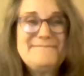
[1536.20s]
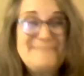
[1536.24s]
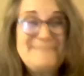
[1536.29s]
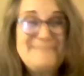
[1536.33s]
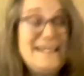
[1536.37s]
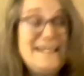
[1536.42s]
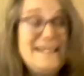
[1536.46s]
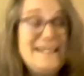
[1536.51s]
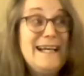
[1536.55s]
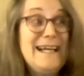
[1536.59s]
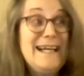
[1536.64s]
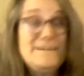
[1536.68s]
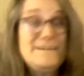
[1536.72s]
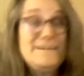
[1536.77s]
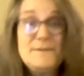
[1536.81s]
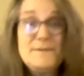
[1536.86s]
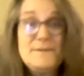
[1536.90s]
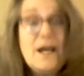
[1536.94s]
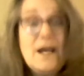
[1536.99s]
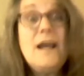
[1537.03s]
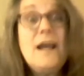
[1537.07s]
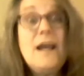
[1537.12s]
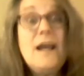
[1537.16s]
Yeah,
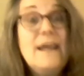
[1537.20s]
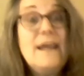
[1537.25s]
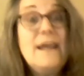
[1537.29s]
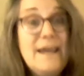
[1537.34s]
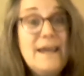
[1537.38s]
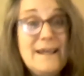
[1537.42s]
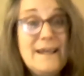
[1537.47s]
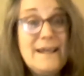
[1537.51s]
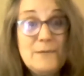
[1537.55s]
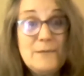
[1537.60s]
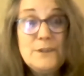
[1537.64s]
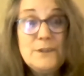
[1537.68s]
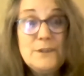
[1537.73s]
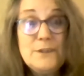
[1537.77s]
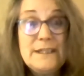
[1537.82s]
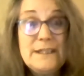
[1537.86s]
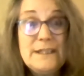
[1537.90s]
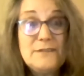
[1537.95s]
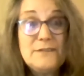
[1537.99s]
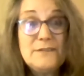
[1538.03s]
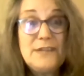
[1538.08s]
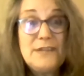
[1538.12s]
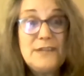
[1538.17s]
and I wouldn't
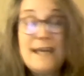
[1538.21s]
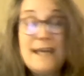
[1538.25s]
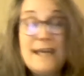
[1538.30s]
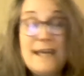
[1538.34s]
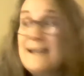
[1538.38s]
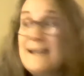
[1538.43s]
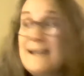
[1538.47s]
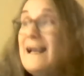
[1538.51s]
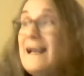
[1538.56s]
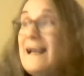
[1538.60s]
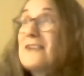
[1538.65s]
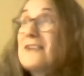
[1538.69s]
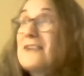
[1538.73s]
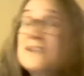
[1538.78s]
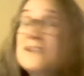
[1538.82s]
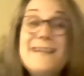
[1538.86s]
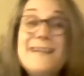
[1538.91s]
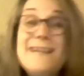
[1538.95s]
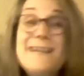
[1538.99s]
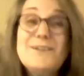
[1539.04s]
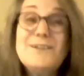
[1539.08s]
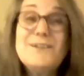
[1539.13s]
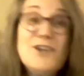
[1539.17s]
doubt that. And
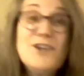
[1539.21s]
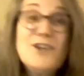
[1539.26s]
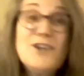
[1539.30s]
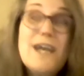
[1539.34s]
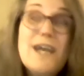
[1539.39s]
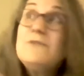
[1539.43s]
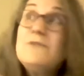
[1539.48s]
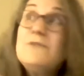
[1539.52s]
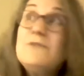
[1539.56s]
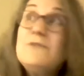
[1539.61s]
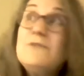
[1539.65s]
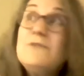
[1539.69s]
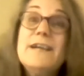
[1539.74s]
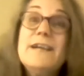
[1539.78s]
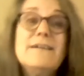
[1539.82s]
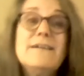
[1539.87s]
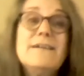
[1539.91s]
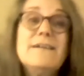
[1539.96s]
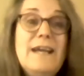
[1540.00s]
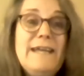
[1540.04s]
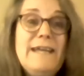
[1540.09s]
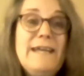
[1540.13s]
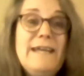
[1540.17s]
actually, I look out
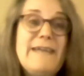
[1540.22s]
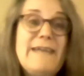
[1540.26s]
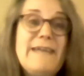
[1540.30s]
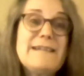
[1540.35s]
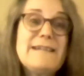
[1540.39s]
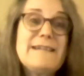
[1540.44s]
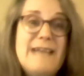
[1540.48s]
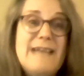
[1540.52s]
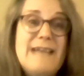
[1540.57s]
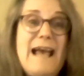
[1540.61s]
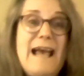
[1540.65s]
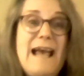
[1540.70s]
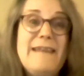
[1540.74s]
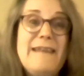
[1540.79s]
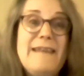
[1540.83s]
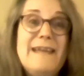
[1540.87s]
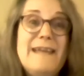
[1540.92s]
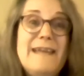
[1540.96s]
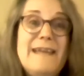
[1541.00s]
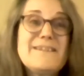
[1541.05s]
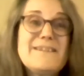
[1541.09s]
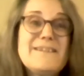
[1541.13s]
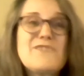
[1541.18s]
there. That's
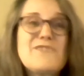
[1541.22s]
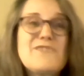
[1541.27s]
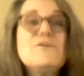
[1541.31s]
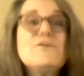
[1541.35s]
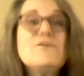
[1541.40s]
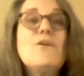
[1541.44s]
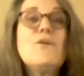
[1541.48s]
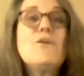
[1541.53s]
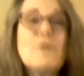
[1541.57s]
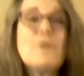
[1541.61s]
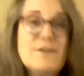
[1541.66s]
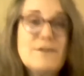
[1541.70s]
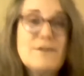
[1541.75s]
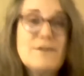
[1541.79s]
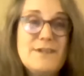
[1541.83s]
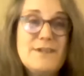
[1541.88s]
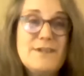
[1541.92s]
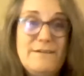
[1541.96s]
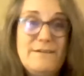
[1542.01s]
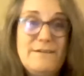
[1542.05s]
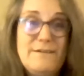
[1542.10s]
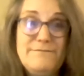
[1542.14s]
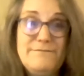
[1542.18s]
that's three
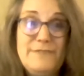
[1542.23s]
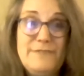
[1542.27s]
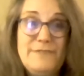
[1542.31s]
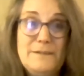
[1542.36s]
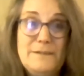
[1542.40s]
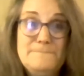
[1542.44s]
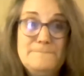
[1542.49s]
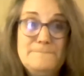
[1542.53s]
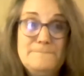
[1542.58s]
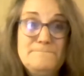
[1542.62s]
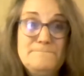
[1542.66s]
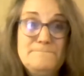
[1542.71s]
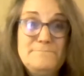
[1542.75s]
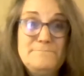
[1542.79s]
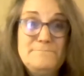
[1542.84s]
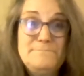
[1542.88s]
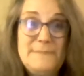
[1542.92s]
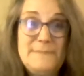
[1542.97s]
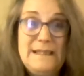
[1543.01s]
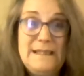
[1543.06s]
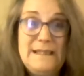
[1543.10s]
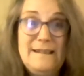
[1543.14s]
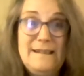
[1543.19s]
quarters of um,
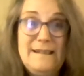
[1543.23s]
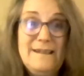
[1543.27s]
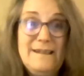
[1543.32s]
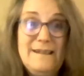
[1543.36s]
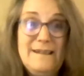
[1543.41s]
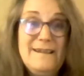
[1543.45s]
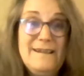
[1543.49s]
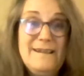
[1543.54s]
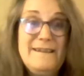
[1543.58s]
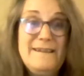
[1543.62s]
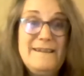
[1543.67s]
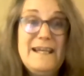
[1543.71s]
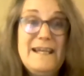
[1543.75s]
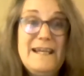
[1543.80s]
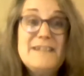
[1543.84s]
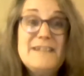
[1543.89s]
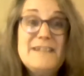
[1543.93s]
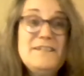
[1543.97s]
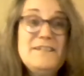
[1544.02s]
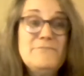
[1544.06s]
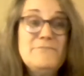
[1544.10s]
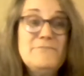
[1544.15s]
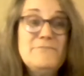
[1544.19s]
the
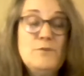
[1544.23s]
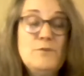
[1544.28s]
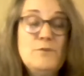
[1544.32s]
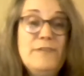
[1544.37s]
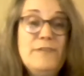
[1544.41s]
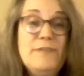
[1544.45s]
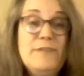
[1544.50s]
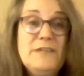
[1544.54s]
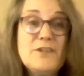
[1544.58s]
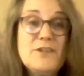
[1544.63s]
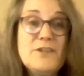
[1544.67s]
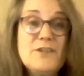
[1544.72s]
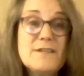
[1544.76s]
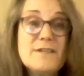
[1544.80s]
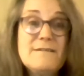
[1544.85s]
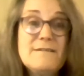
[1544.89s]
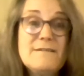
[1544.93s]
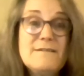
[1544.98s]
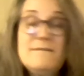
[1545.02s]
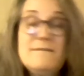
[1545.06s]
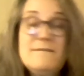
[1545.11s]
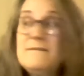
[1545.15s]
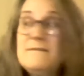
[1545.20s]
idea of moving. Just
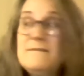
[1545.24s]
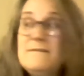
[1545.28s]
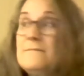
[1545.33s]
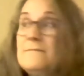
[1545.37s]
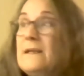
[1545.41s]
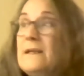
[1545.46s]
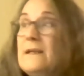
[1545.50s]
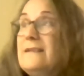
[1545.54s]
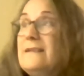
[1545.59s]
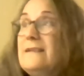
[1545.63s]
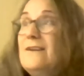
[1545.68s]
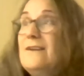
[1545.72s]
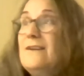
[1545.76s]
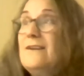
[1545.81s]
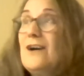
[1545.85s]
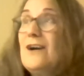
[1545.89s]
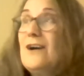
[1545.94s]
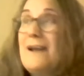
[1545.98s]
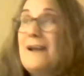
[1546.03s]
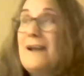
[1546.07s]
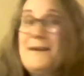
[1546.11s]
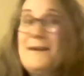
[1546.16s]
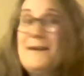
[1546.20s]
oh my god
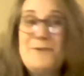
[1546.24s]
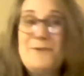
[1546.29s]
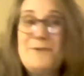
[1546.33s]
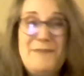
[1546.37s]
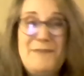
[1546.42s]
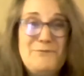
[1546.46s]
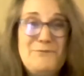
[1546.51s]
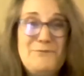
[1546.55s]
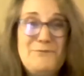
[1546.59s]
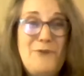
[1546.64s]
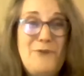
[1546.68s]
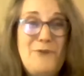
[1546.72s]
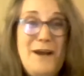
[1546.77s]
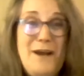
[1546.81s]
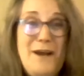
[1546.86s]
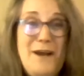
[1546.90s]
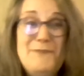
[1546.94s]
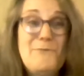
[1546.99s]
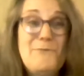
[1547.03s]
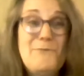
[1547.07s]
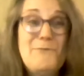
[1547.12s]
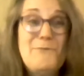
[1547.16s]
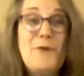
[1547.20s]
i don't have to, i
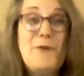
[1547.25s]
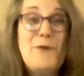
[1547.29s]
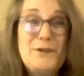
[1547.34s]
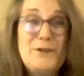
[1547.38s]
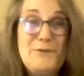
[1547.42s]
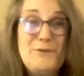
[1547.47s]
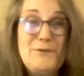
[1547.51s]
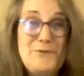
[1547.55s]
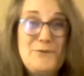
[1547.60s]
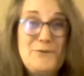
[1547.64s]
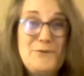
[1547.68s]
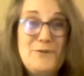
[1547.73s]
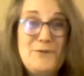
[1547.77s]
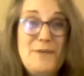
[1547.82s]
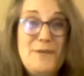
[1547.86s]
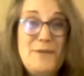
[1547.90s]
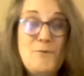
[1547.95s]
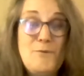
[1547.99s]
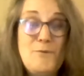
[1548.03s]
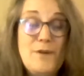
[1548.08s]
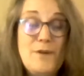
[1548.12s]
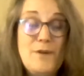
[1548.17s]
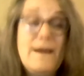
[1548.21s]
don't want to go through any
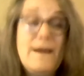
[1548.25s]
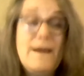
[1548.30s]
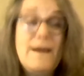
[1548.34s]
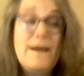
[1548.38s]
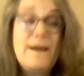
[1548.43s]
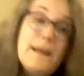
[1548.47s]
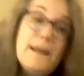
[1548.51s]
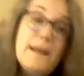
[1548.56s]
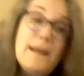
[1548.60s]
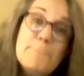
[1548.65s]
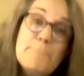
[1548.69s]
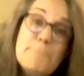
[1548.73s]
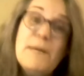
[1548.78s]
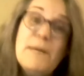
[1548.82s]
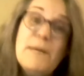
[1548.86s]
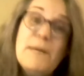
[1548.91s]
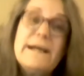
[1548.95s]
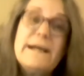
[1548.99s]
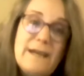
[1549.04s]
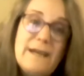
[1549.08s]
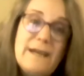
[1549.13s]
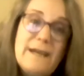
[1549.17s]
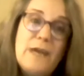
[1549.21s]
more of that
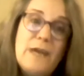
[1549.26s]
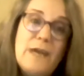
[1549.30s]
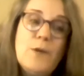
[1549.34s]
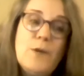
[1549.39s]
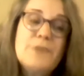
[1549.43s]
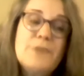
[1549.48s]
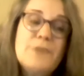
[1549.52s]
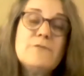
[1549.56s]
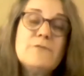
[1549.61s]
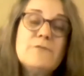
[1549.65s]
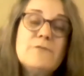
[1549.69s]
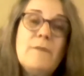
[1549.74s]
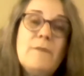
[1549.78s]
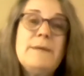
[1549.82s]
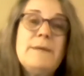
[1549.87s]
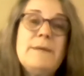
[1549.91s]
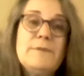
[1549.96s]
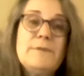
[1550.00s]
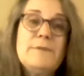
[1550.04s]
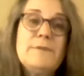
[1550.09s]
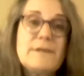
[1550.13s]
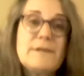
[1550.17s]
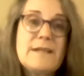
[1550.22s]
but i went through all my
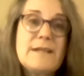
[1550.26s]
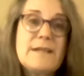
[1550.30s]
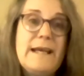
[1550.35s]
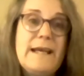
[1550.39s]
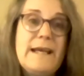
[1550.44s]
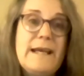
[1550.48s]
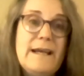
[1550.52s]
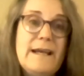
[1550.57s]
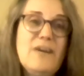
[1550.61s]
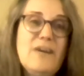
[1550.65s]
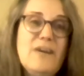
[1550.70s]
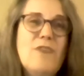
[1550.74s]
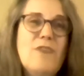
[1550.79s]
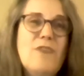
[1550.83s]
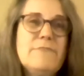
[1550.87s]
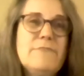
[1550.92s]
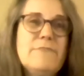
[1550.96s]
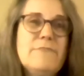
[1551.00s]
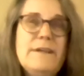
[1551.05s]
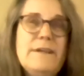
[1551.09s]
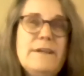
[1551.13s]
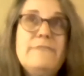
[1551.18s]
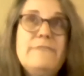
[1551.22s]
books and i got
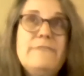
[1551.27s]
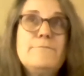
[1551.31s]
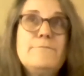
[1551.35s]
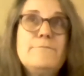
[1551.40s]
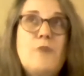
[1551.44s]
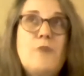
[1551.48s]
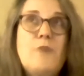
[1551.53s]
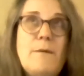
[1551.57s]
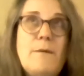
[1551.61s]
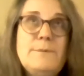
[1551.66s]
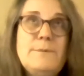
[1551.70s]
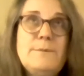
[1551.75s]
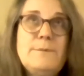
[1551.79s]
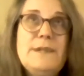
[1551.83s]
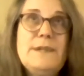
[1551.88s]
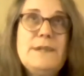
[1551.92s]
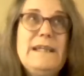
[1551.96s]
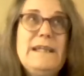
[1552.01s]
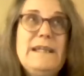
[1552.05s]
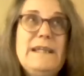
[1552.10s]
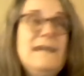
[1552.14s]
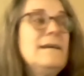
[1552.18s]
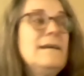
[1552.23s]
rid of
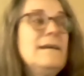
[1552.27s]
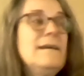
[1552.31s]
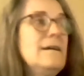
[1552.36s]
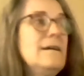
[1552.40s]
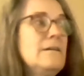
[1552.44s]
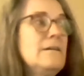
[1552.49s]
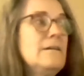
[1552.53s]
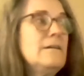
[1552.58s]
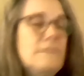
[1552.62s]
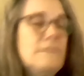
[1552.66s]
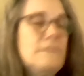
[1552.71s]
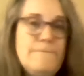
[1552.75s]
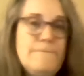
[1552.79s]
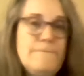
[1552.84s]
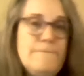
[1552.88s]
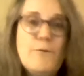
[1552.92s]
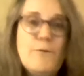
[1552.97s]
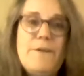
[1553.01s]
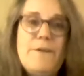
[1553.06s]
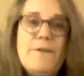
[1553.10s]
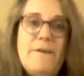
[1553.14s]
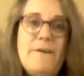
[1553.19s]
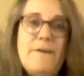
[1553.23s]
probably
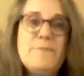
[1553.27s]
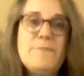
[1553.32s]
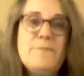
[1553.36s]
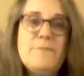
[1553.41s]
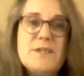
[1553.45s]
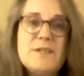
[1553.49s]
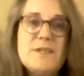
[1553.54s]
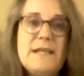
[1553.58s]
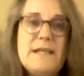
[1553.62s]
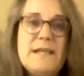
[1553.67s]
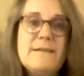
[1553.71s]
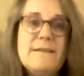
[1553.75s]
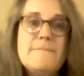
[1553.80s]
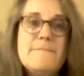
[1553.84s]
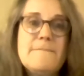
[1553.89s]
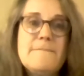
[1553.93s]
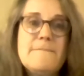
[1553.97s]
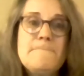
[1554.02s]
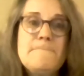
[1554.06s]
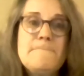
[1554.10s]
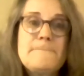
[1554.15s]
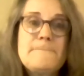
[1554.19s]
45% of them